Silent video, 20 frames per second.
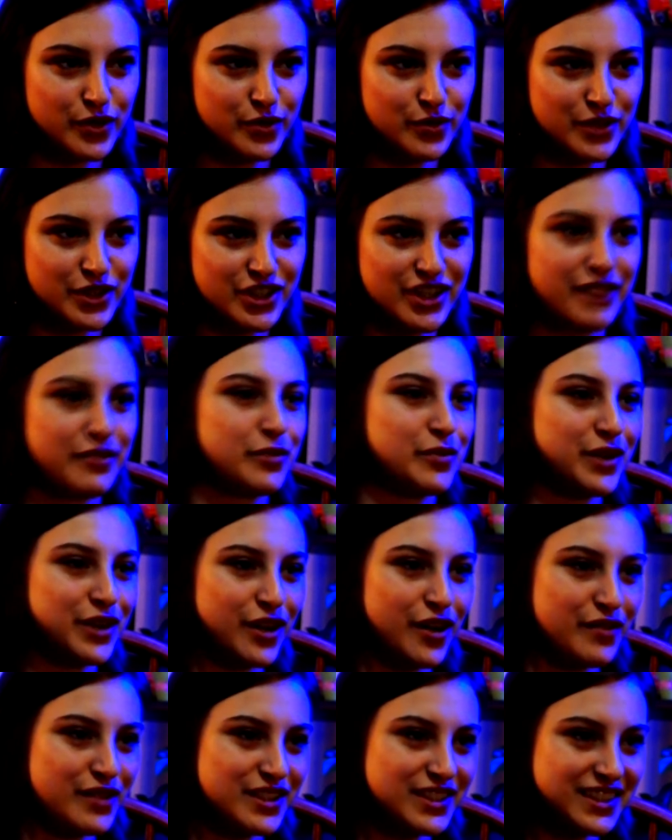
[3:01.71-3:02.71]
which
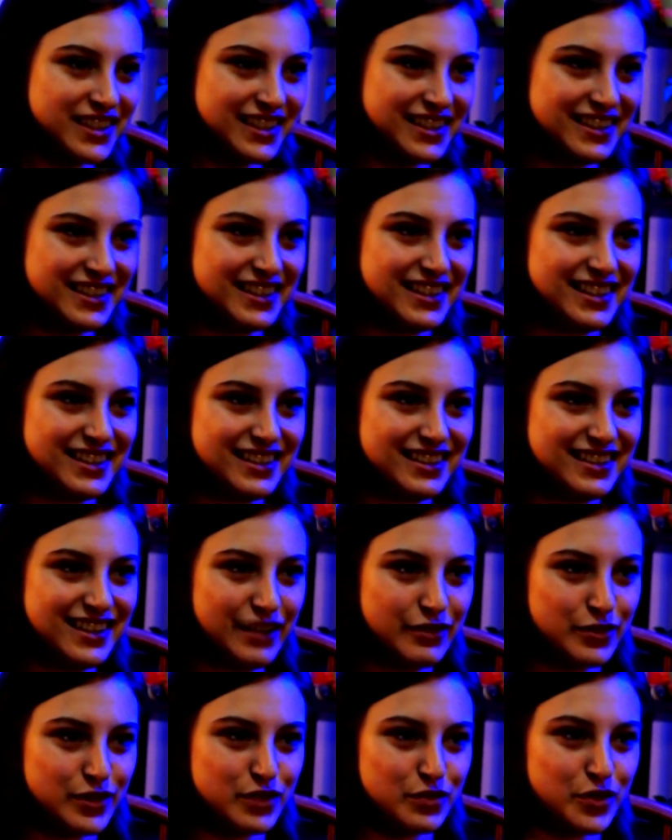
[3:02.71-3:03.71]

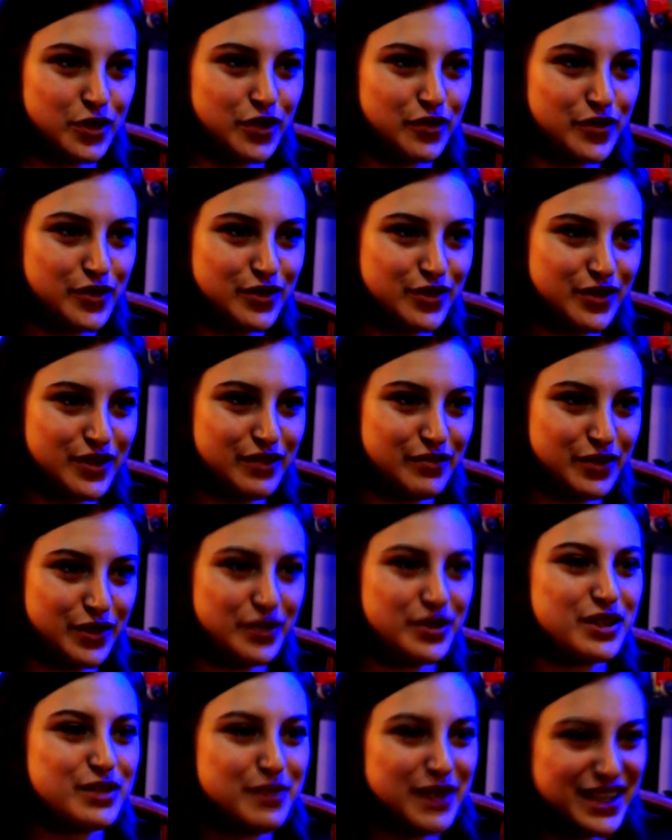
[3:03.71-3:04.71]
everyone's worldviews are
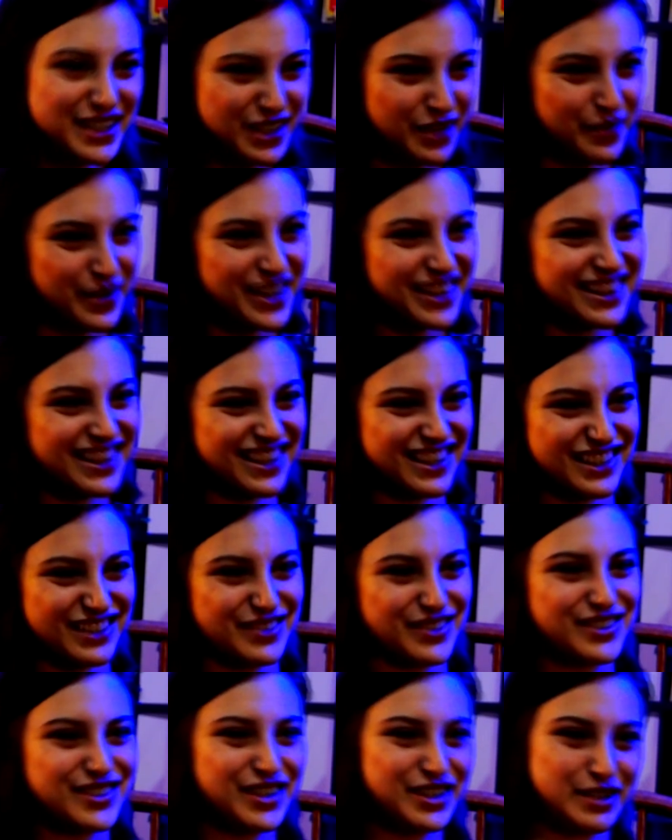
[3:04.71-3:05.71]
influenced by so many things, so
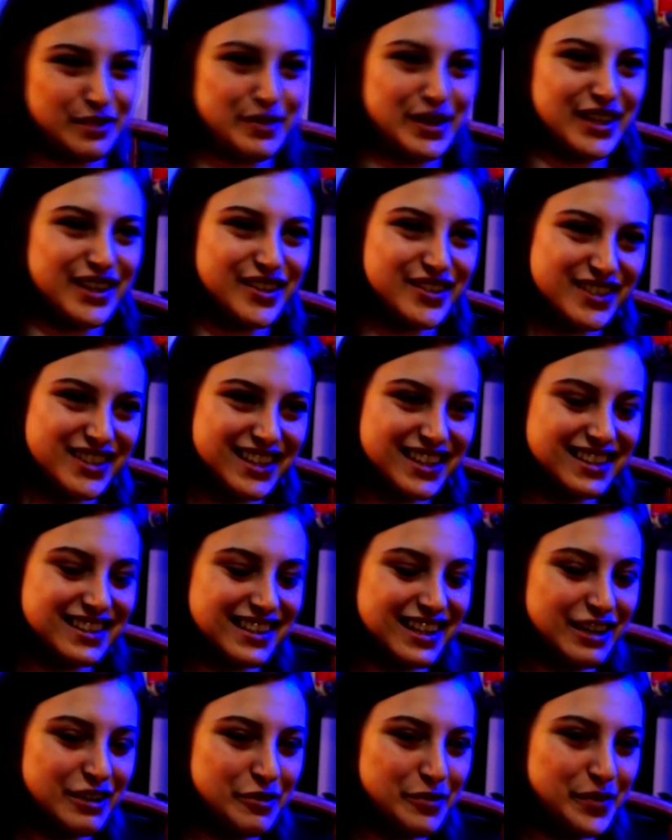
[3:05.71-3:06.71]
it's hard to pick those things
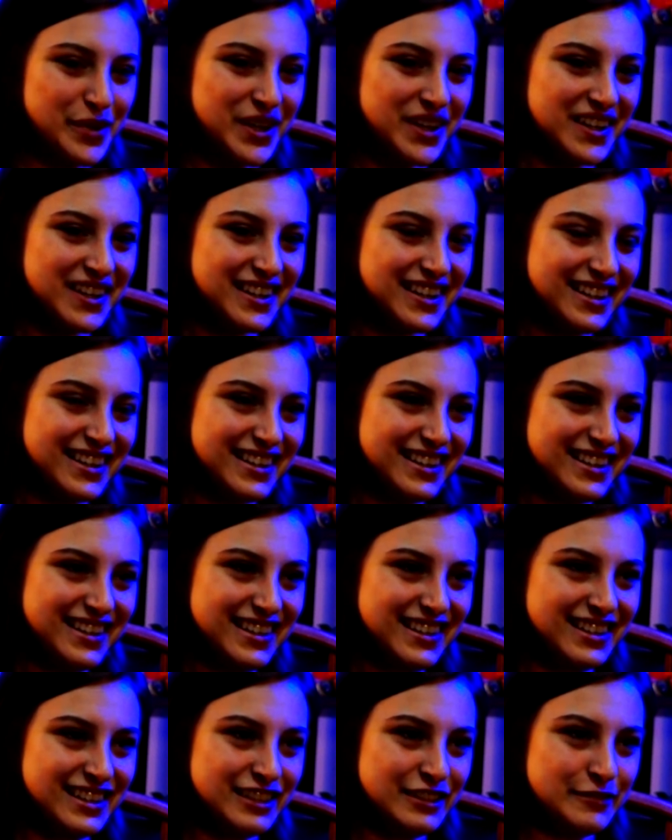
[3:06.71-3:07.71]
out. But
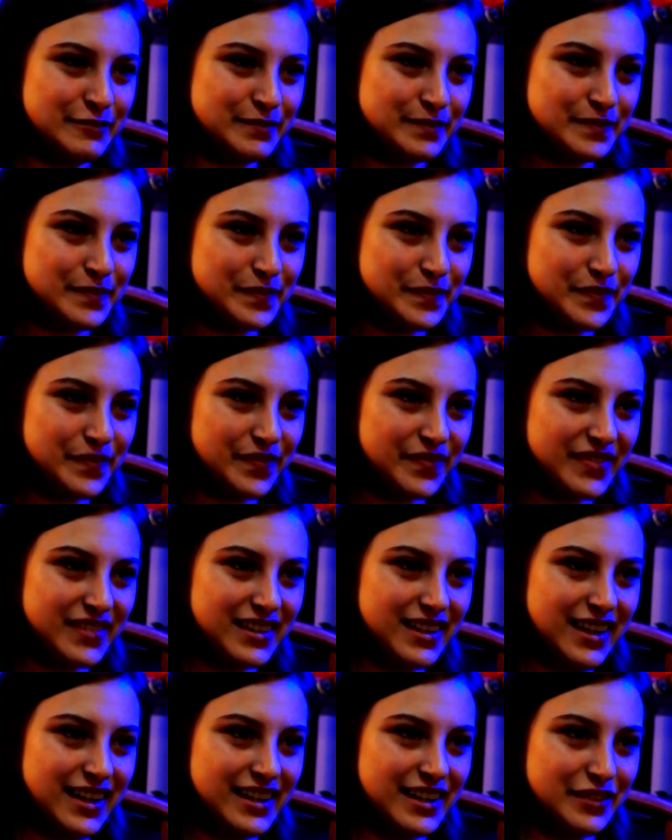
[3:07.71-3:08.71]

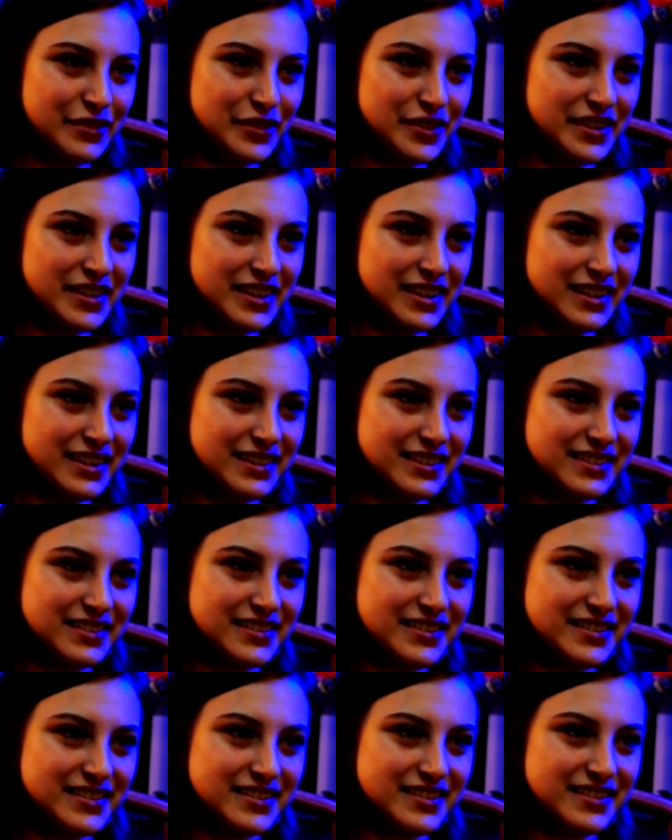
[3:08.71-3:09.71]
I definitely think
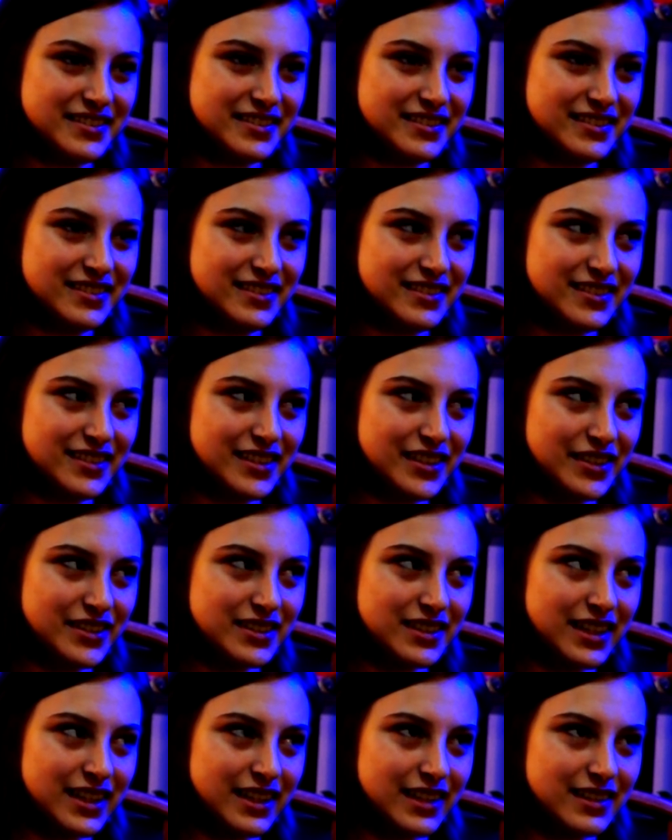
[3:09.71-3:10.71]
there's
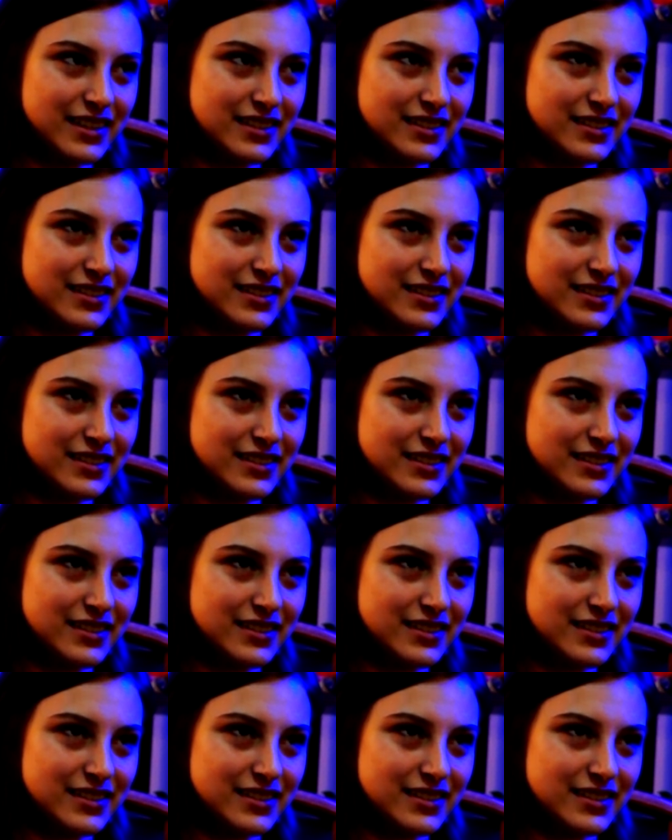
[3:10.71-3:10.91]
like,